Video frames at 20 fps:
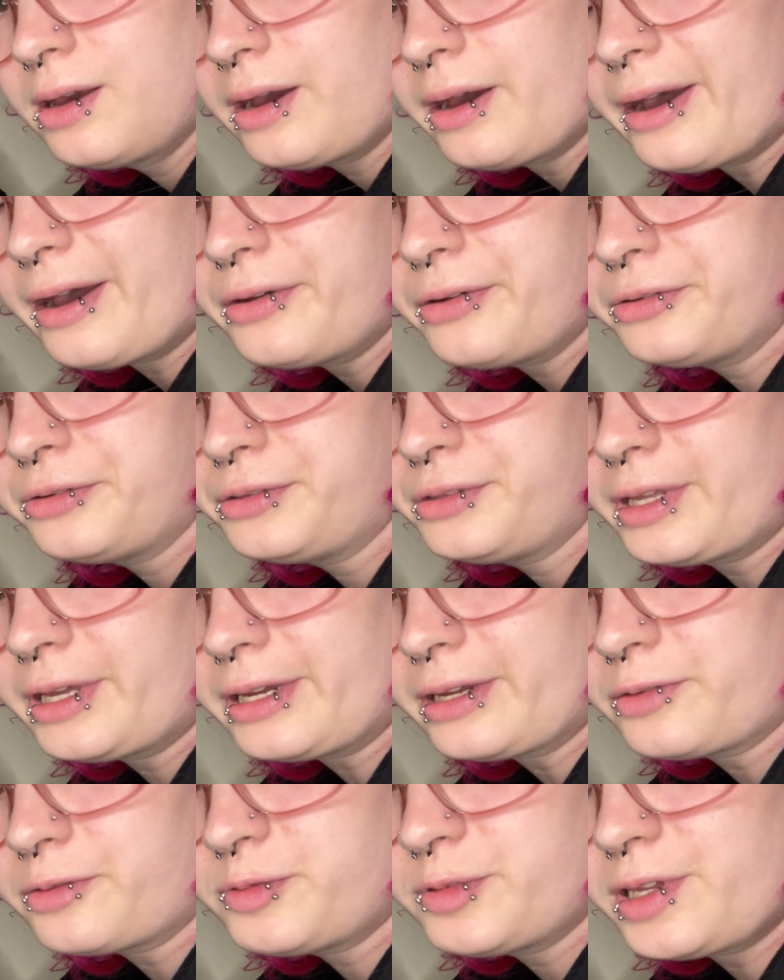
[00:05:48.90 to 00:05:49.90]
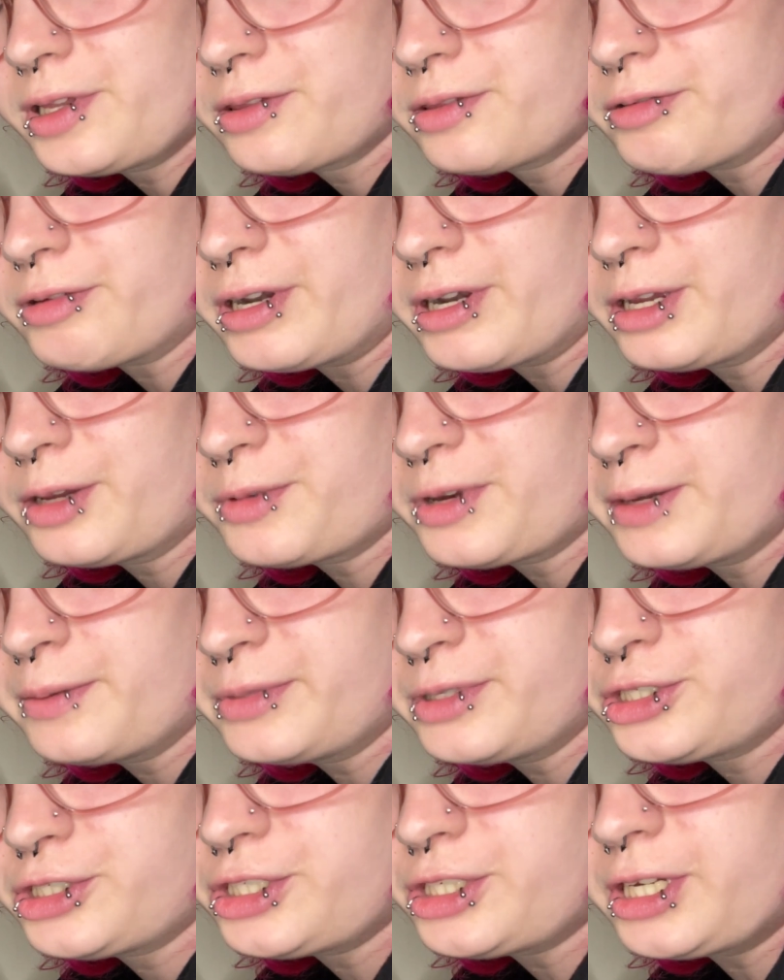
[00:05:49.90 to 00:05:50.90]
I don't like rethreading my
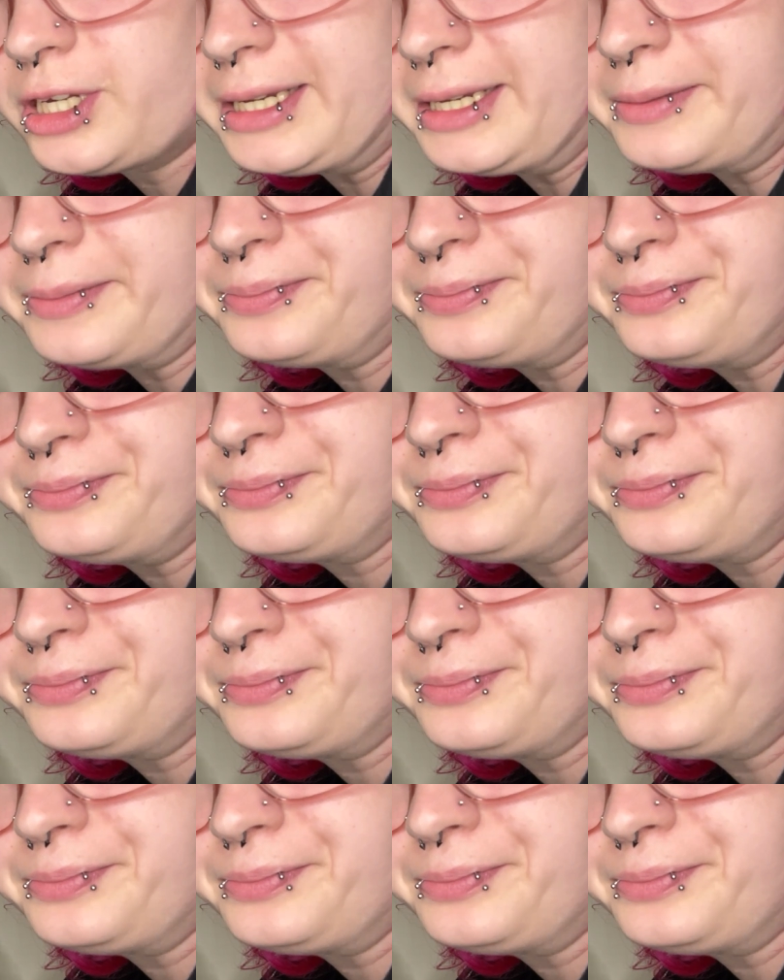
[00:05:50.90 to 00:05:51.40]
machine.